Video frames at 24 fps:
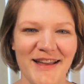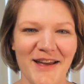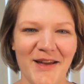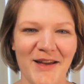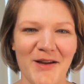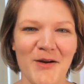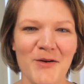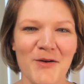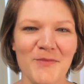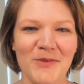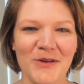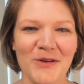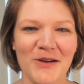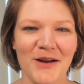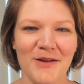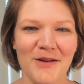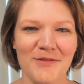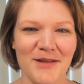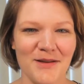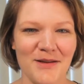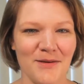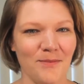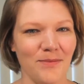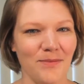I hope you're
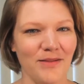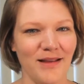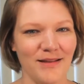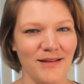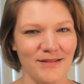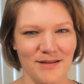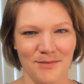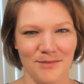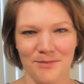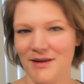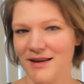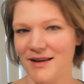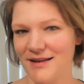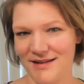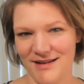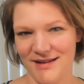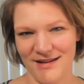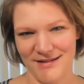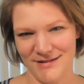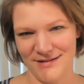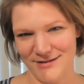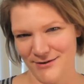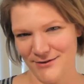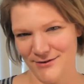having a pleasant
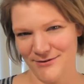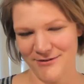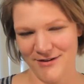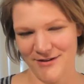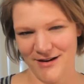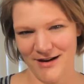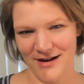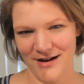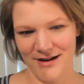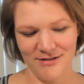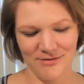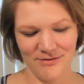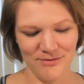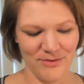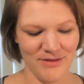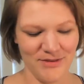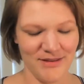Monday so far.